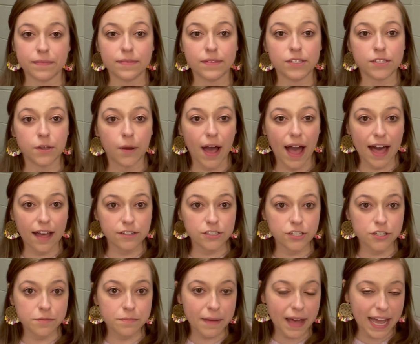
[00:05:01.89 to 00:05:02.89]
So I'll
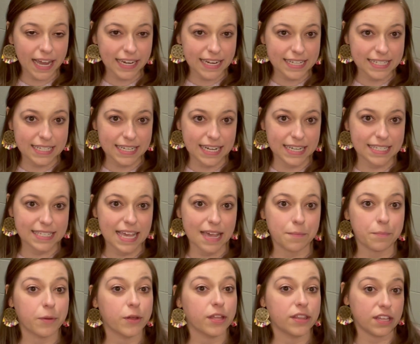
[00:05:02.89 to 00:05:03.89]
do mine as an
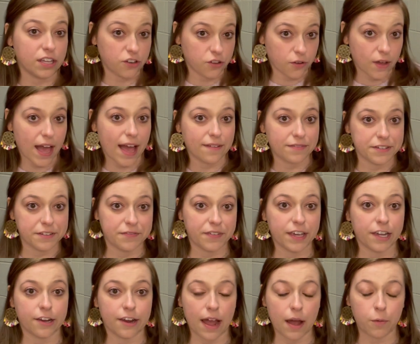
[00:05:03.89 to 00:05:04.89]
example and then you'll have to
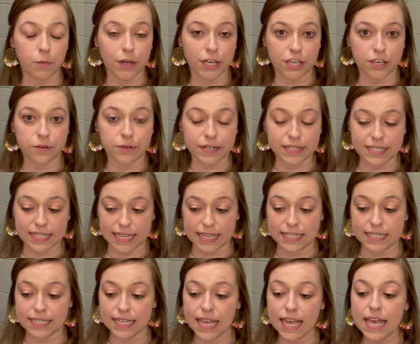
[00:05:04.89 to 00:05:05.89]
figure out what yours
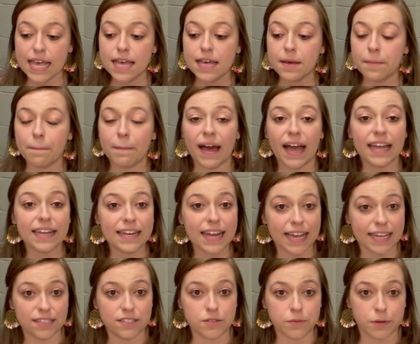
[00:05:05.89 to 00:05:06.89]
is. My
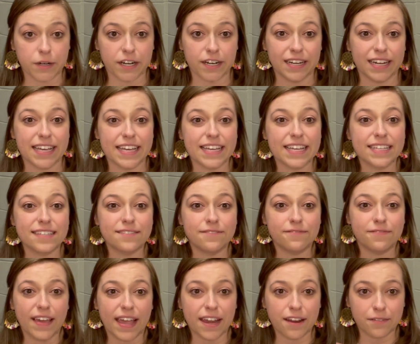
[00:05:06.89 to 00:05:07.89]
next word is
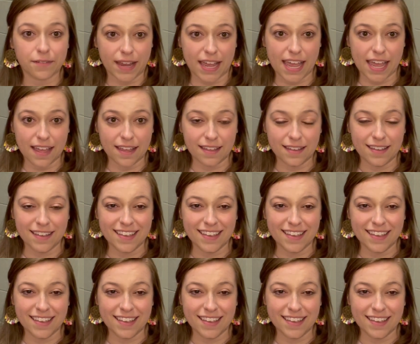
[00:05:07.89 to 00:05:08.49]
very.